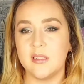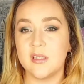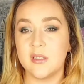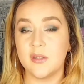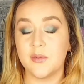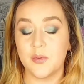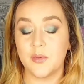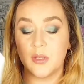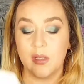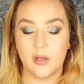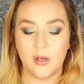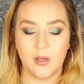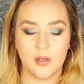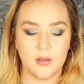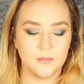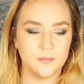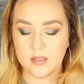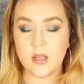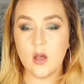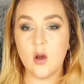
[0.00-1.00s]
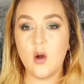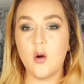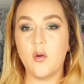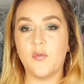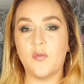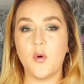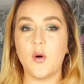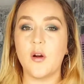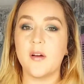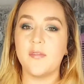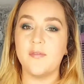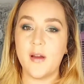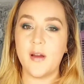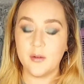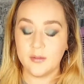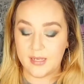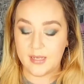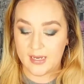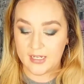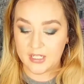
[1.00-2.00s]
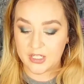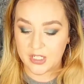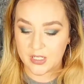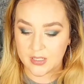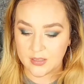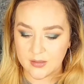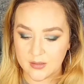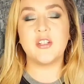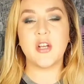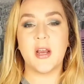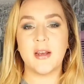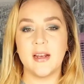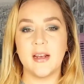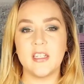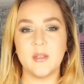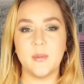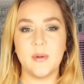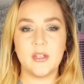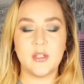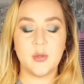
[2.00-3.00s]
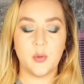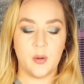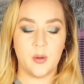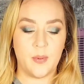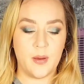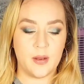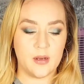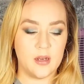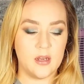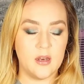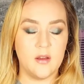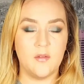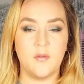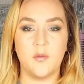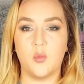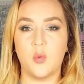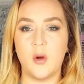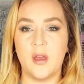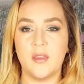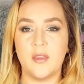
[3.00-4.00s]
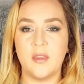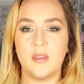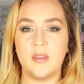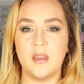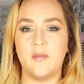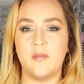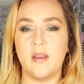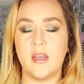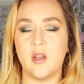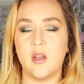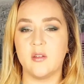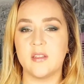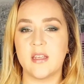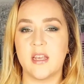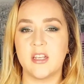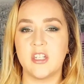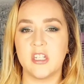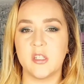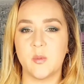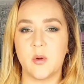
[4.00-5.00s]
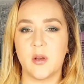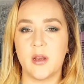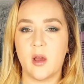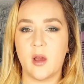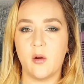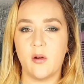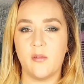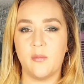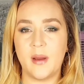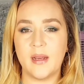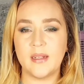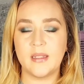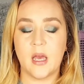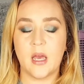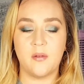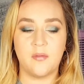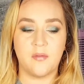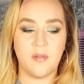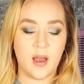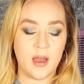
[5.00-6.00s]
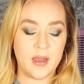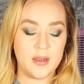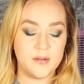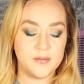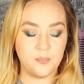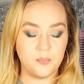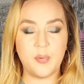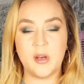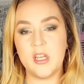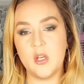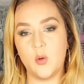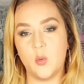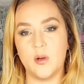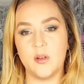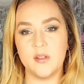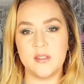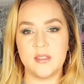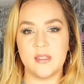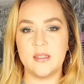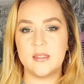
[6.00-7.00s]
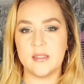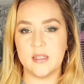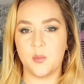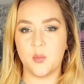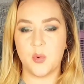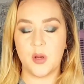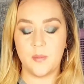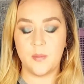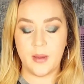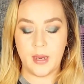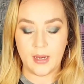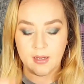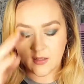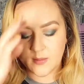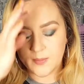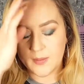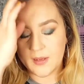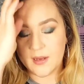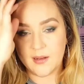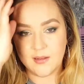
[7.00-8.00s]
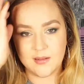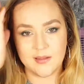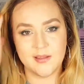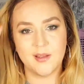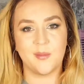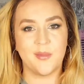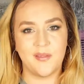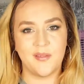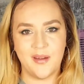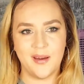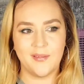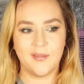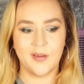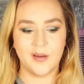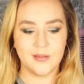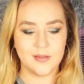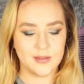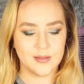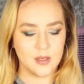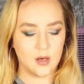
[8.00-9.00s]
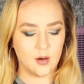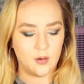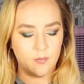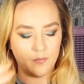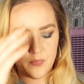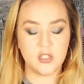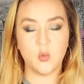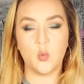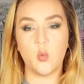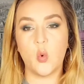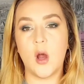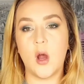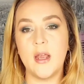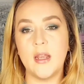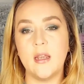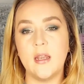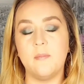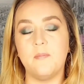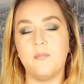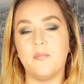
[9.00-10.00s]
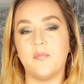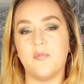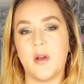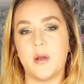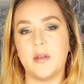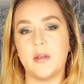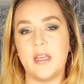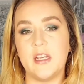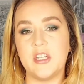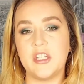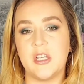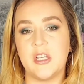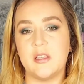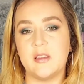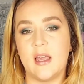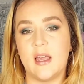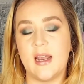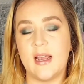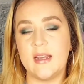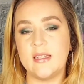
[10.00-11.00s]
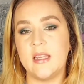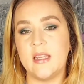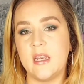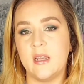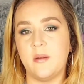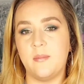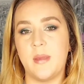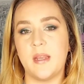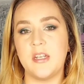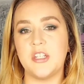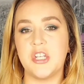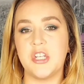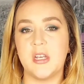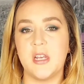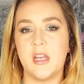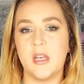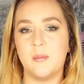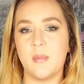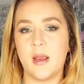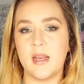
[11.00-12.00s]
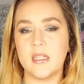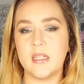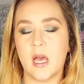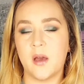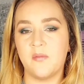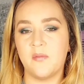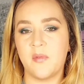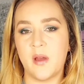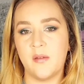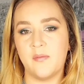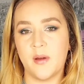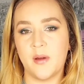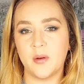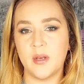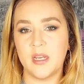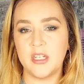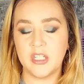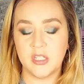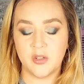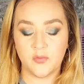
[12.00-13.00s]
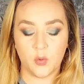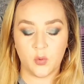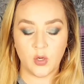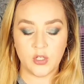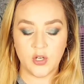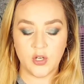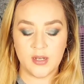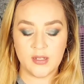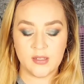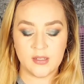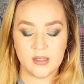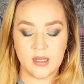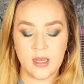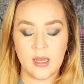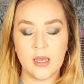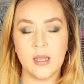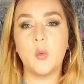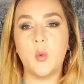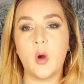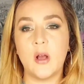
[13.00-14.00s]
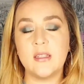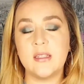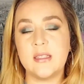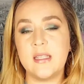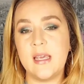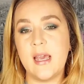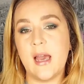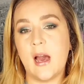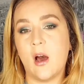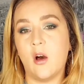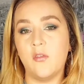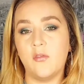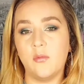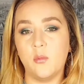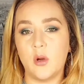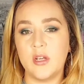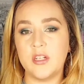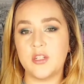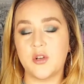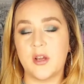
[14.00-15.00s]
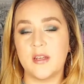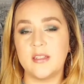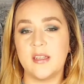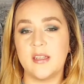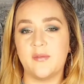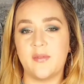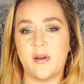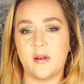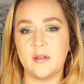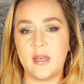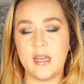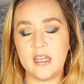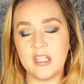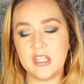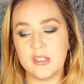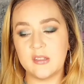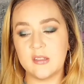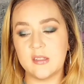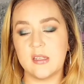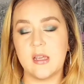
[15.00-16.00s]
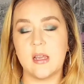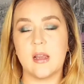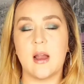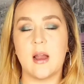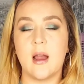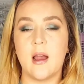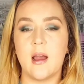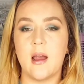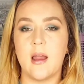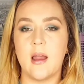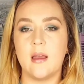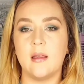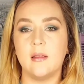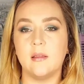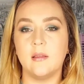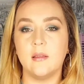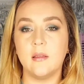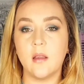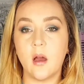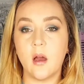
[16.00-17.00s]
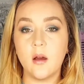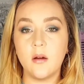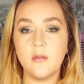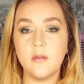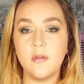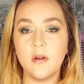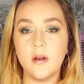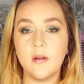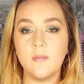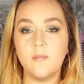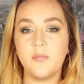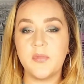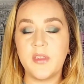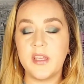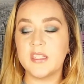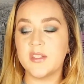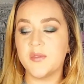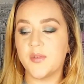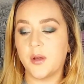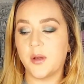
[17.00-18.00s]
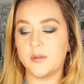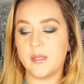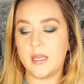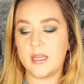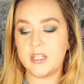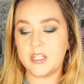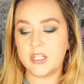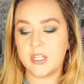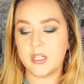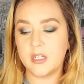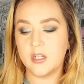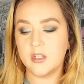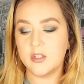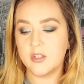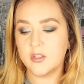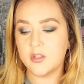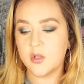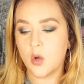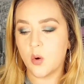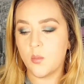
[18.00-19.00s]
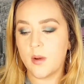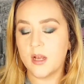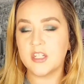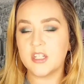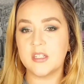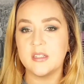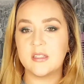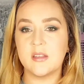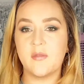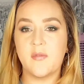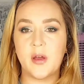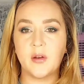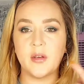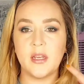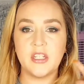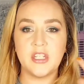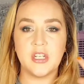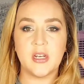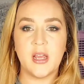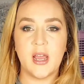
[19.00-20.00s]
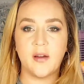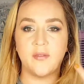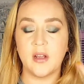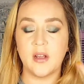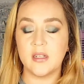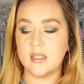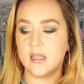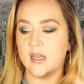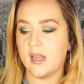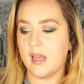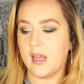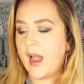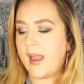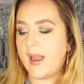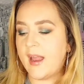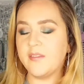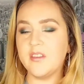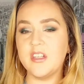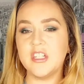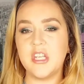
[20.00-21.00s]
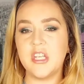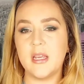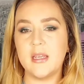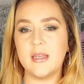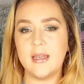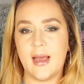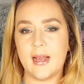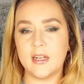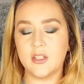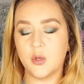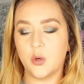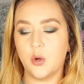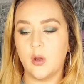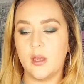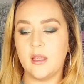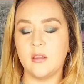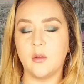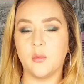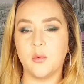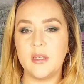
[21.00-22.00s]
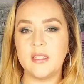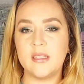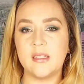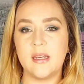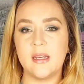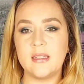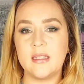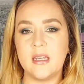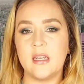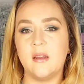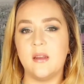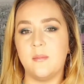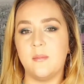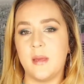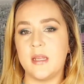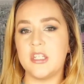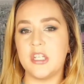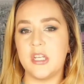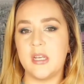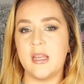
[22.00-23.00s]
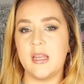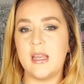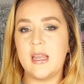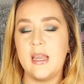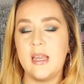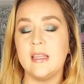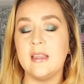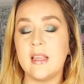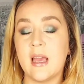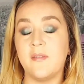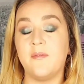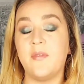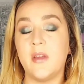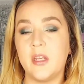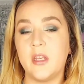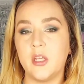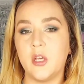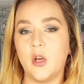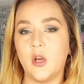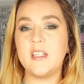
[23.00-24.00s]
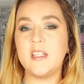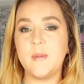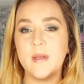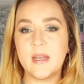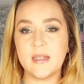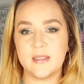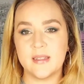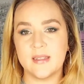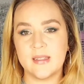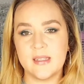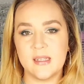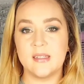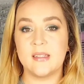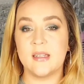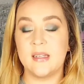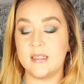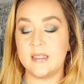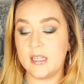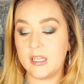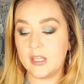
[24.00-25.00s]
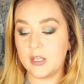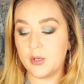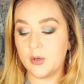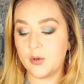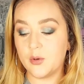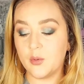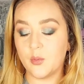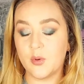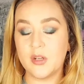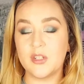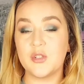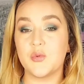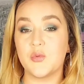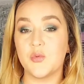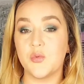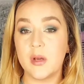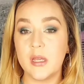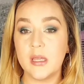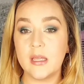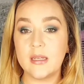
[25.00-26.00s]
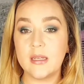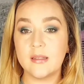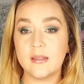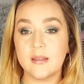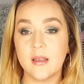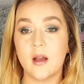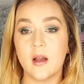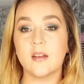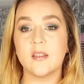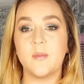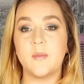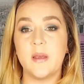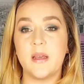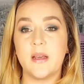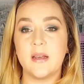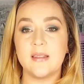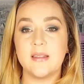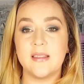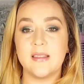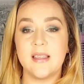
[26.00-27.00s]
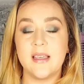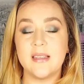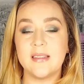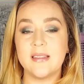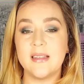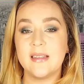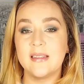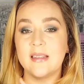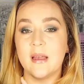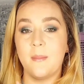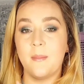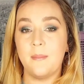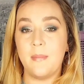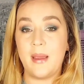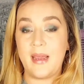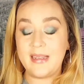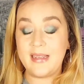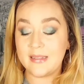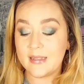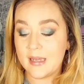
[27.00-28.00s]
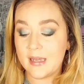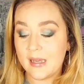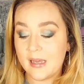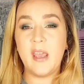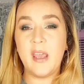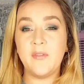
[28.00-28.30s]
This is really good. So for foundations, try not to be too repetitive with the videos I just put out of my top 5s, but you will see some repeats because they're my favorites. So one foundation that I didn't mention in my top 5 foundations for dry skin was the e.l.f. Moisturizing Foundation Stick. I love this foundation so much. It's the foundation I have on today. I have the shade Natural, and the reason I didn't mention it in that video is because it's discontinued, which really sucks because this is amazing.